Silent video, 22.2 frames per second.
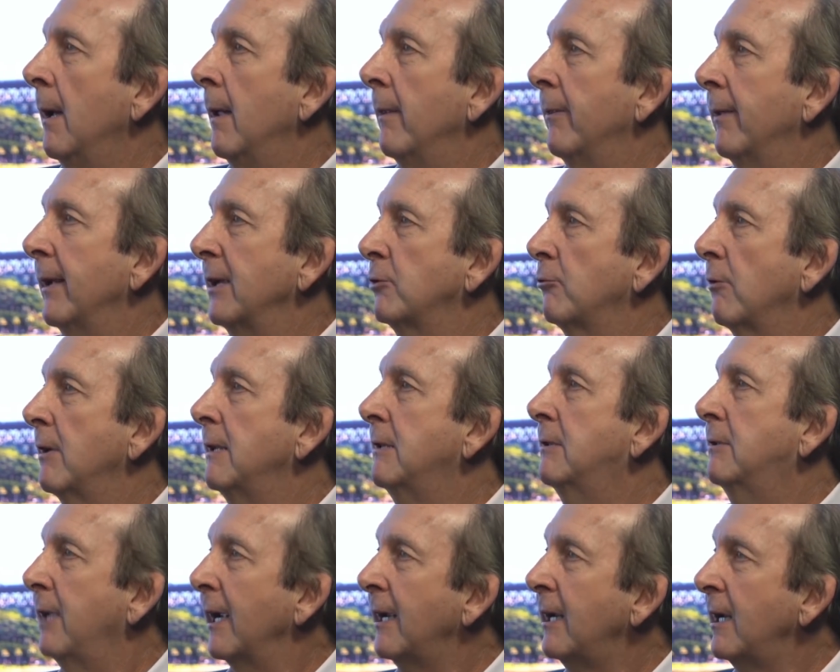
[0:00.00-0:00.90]
these
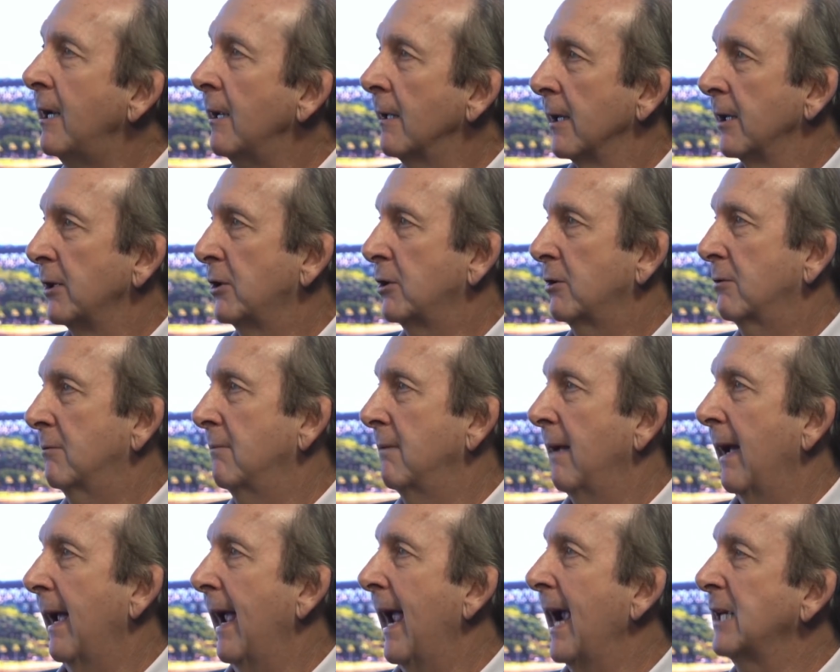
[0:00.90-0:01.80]
ridiculous
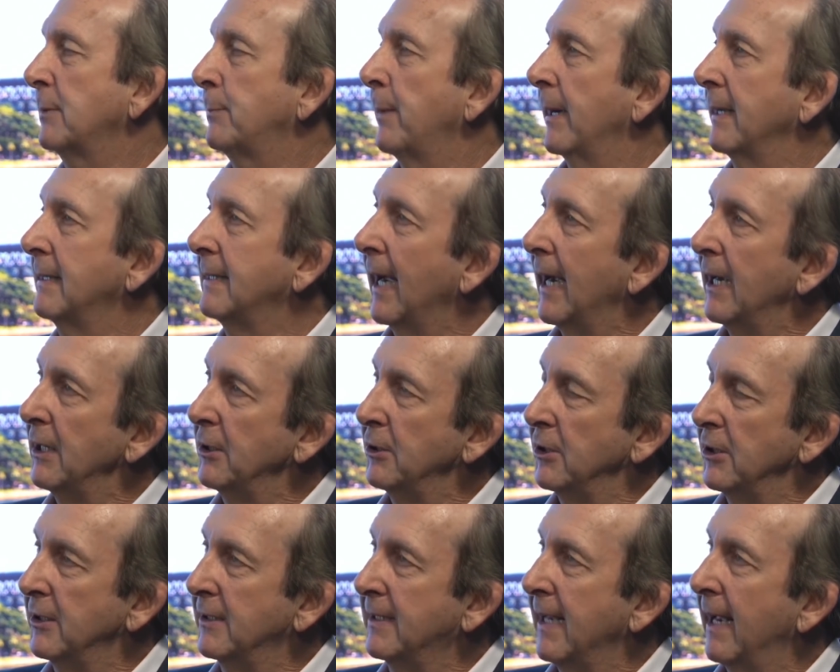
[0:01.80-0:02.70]

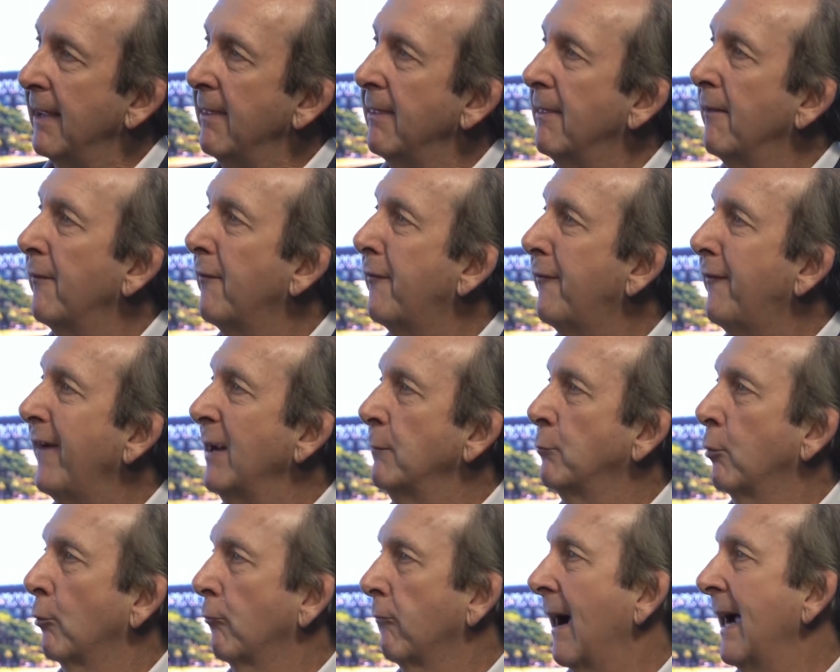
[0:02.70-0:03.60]
expectations that the Fed
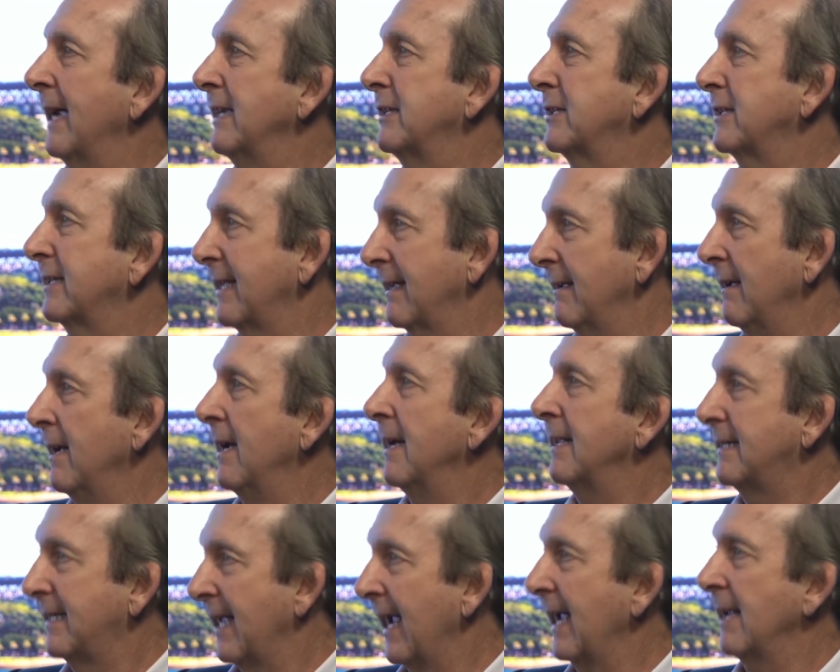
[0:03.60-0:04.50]
will raise
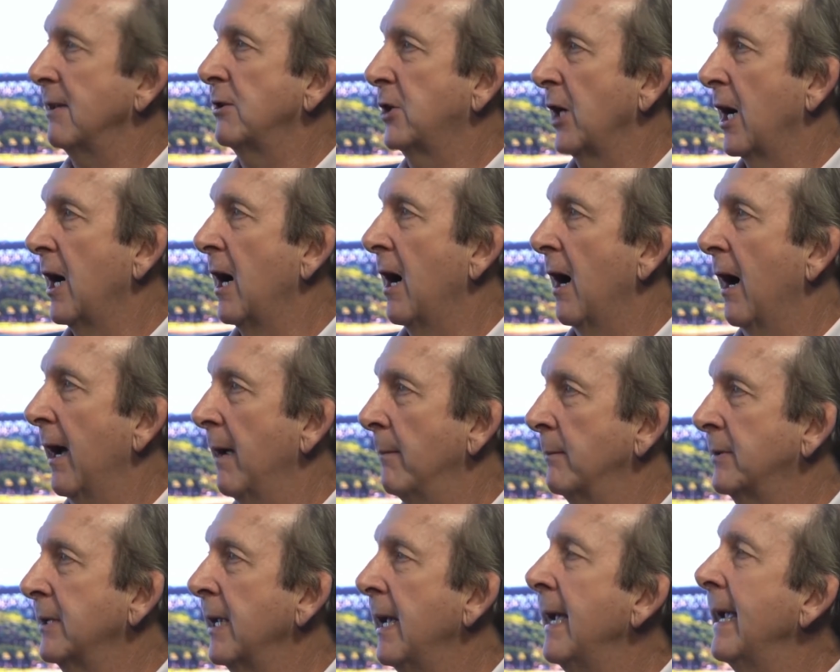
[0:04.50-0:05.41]
10
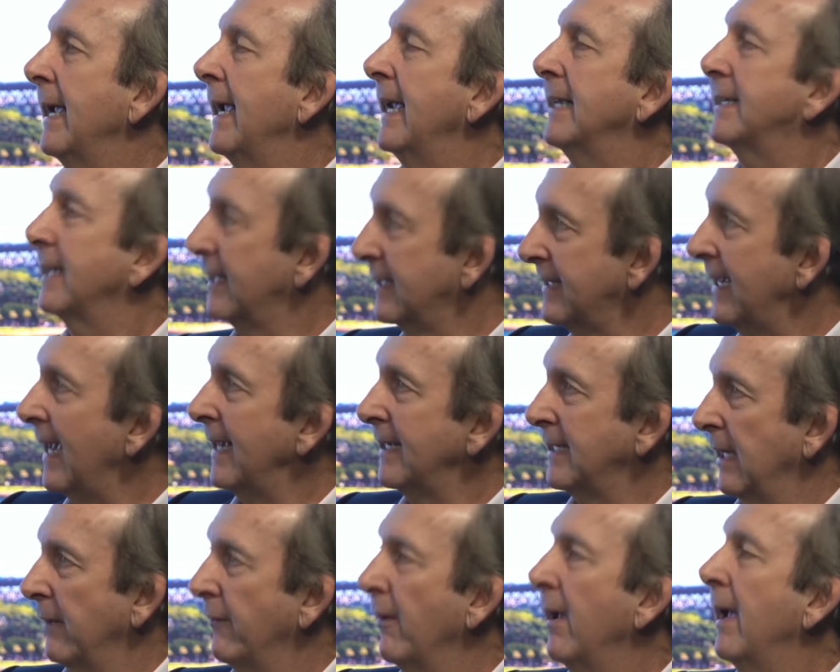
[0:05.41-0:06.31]
times is
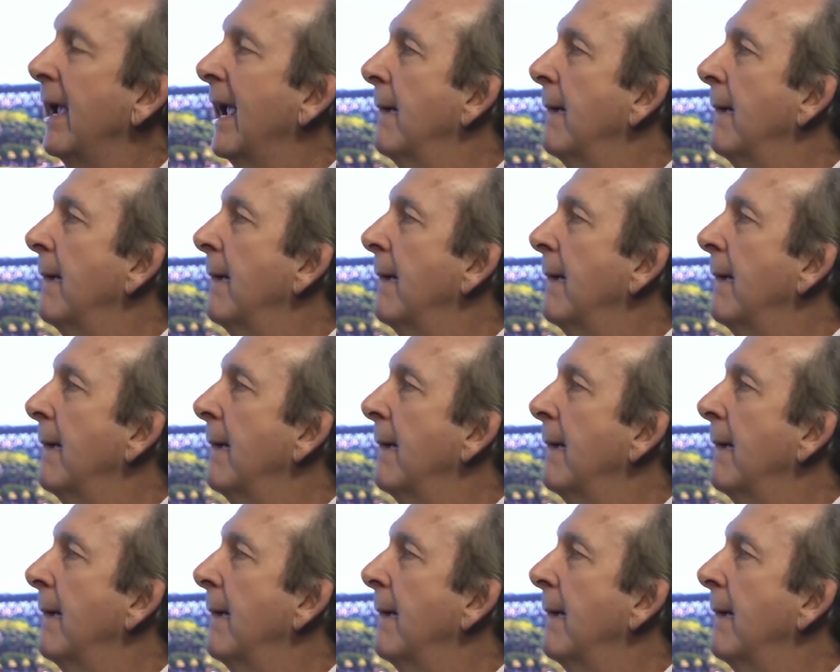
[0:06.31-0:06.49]
excessive. It